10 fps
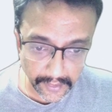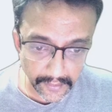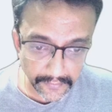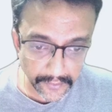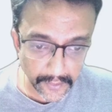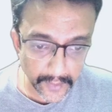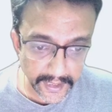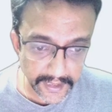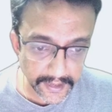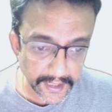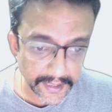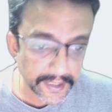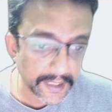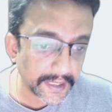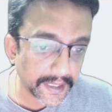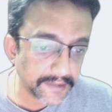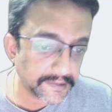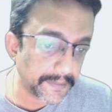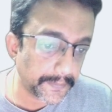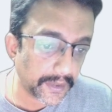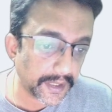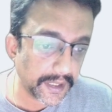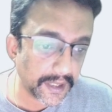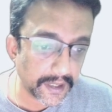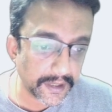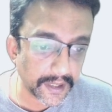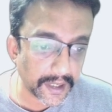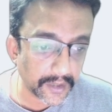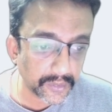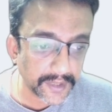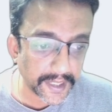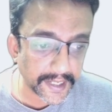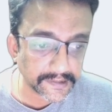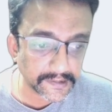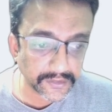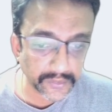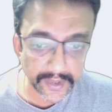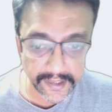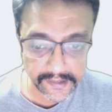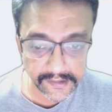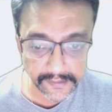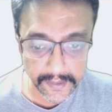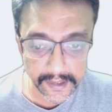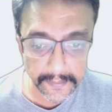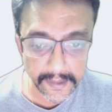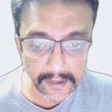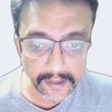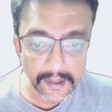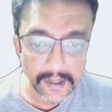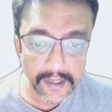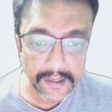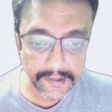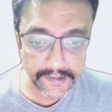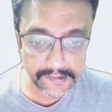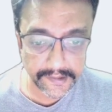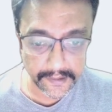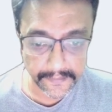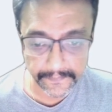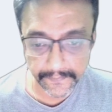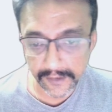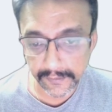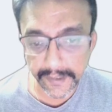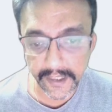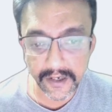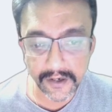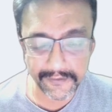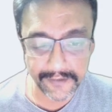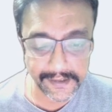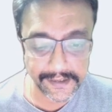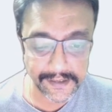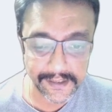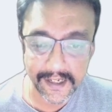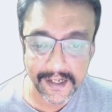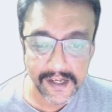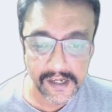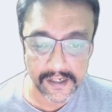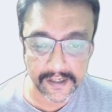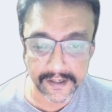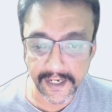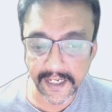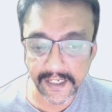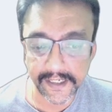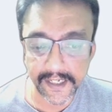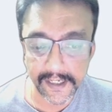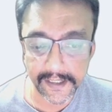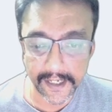why Relic Delta is important and how the access to relics is becoming easier. Speaking of which, Relic Delta.